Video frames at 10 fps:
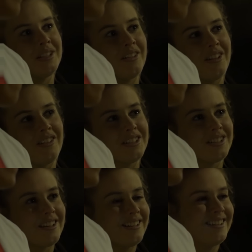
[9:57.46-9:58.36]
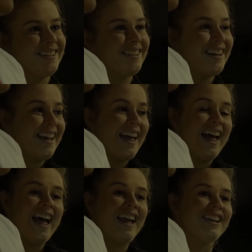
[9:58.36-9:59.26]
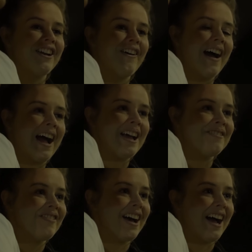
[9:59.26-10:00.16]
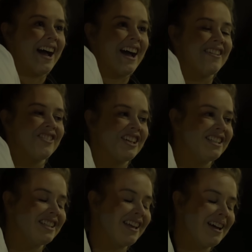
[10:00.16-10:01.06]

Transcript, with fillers: I don't want that for you, Rochelle. Yeah, I don't want I'm that for you.